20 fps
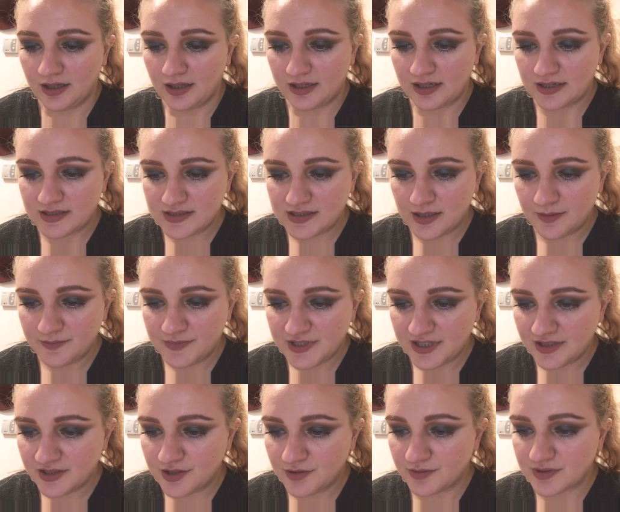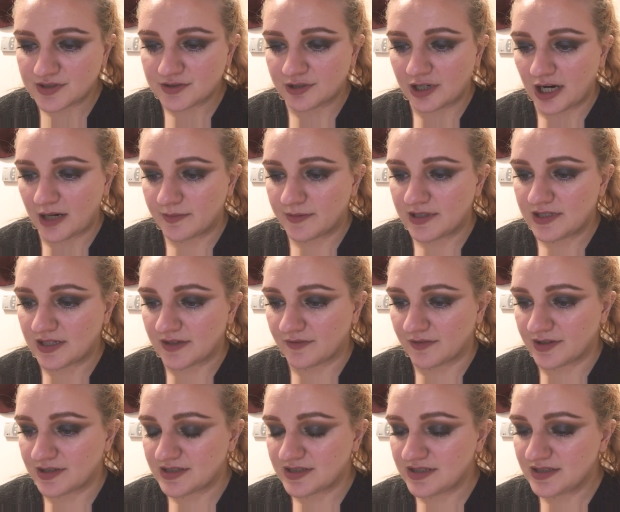It is tempting to ascribe the
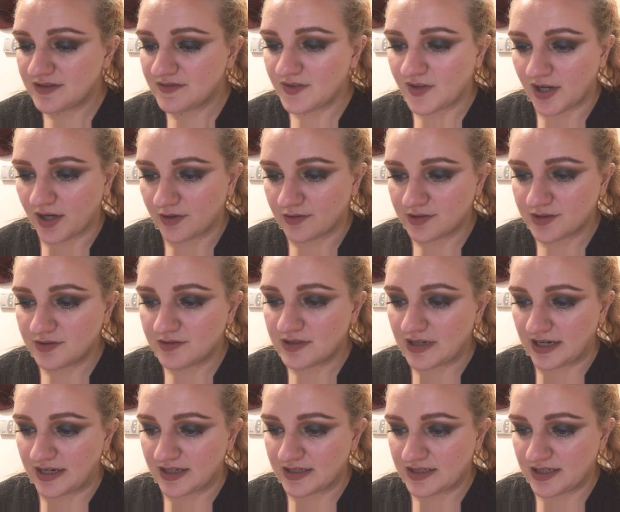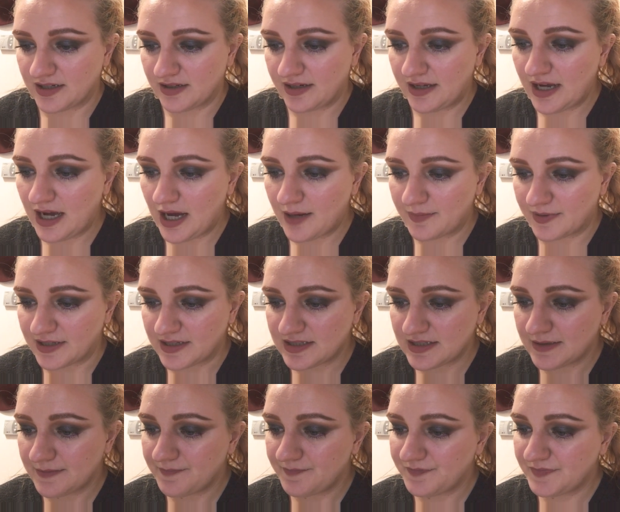differences found to dietary
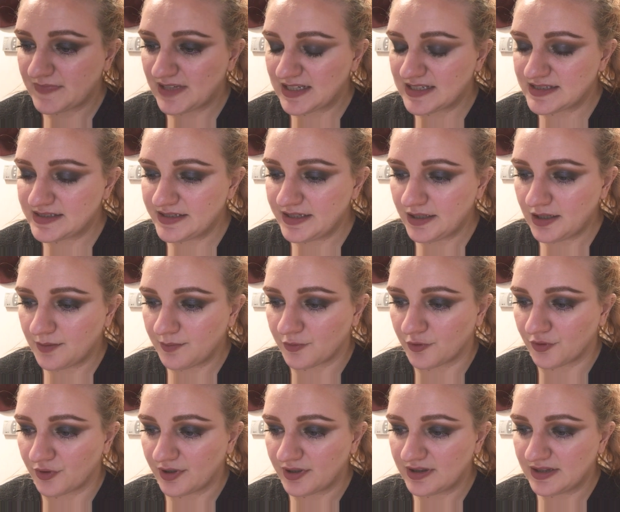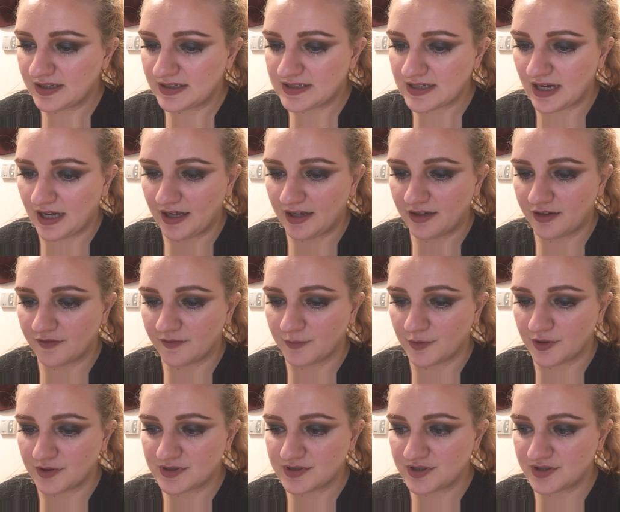habit. In Singapore, the diet of
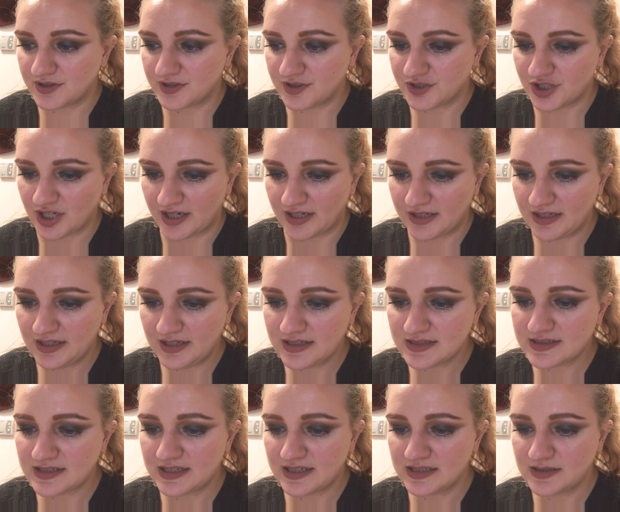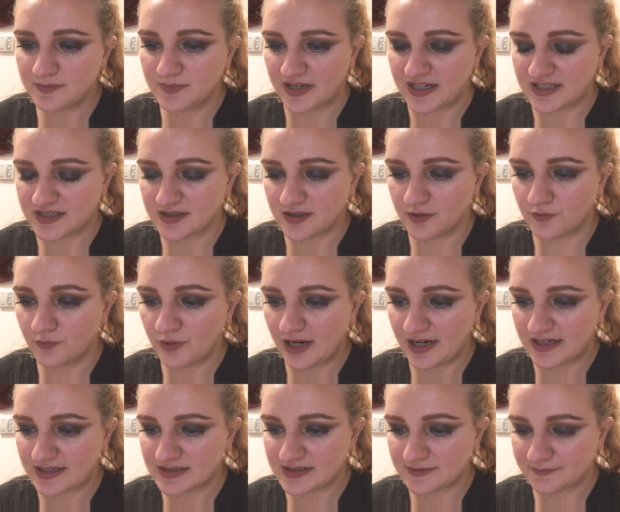most Chinese is based on
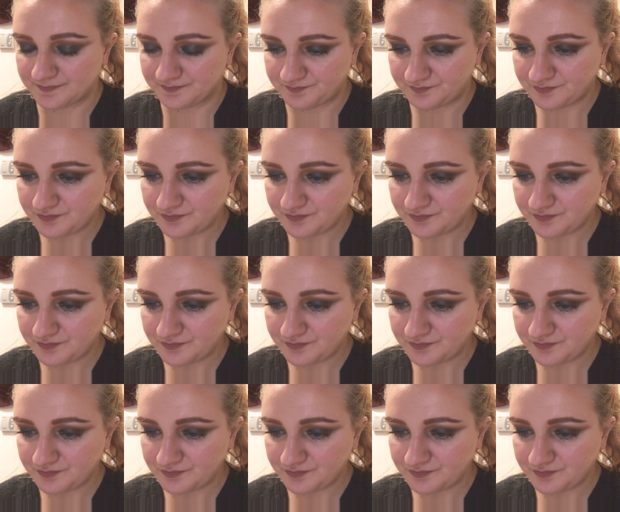rice.